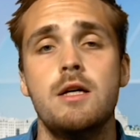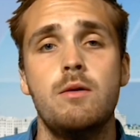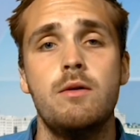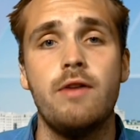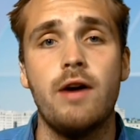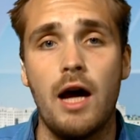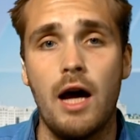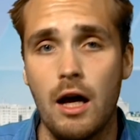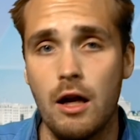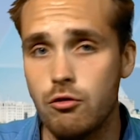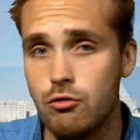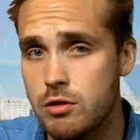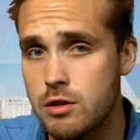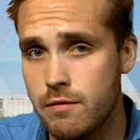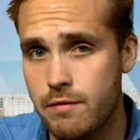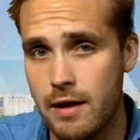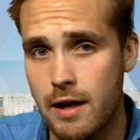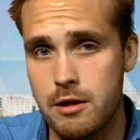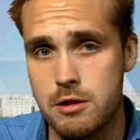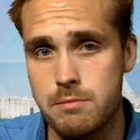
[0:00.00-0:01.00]
We've had hundreds
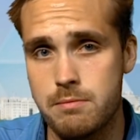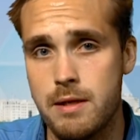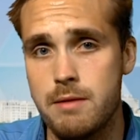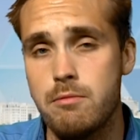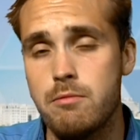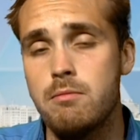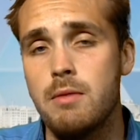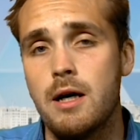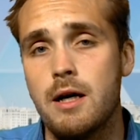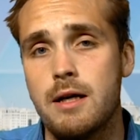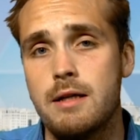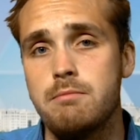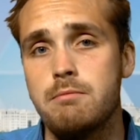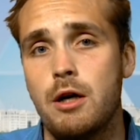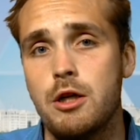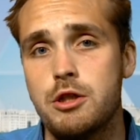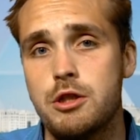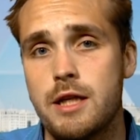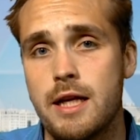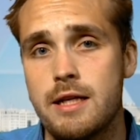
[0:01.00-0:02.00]
of thousands of people
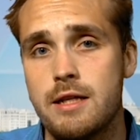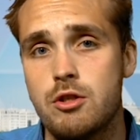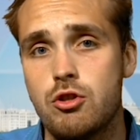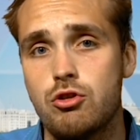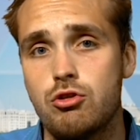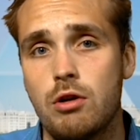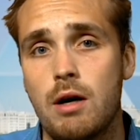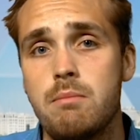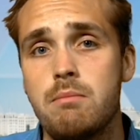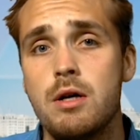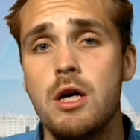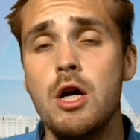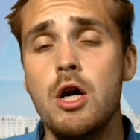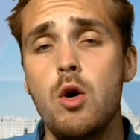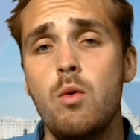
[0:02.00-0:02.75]
march against Trump.